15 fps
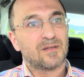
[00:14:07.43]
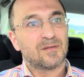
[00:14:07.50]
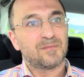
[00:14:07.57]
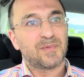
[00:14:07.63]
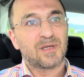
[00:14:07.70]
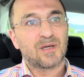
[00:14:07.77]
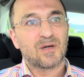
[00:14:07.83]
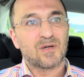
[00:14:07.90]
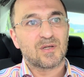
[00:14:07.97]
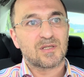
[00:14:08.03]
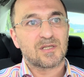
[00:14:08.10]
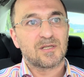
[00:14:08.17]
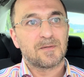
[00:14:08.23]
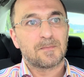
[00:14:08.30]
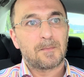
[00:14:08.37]

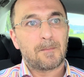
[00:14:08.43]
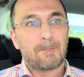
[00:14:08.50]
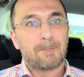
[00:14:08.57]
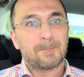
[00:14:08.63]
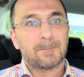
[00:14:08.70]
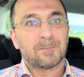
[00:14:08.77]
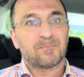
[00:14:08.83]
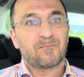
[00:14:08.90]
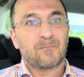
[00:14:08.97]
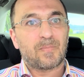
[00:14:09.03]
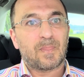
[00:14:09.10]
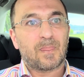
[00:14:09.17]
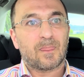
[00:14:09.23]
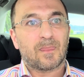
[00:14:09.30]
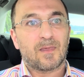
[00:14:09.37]
because
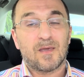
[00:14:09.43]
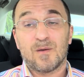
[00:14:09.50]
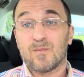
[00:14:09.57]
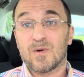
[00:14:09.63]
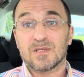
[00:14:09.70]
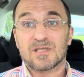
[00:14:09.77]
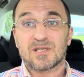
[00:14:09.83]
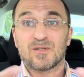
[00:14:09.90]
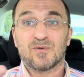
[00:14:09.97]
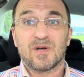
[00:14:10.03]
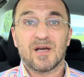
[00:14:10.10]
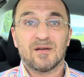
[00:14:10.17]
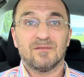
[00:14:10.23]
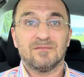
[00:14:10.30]
he wants to